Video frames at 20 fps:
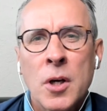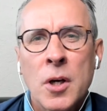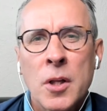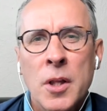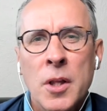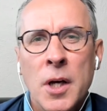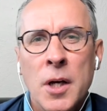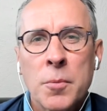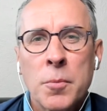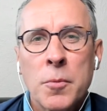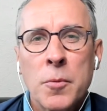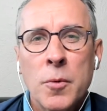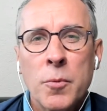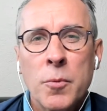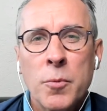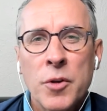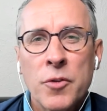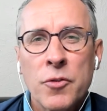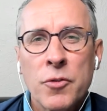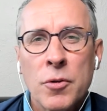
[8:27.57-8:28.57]
that
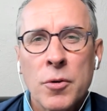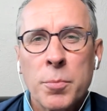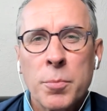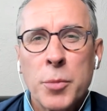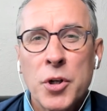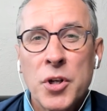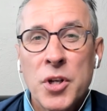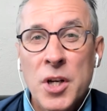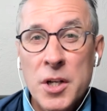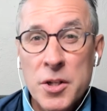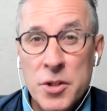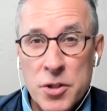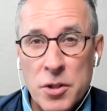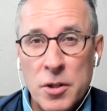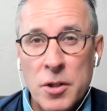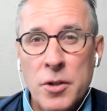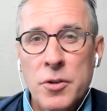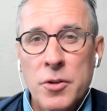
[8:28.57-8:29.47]
we saw potentially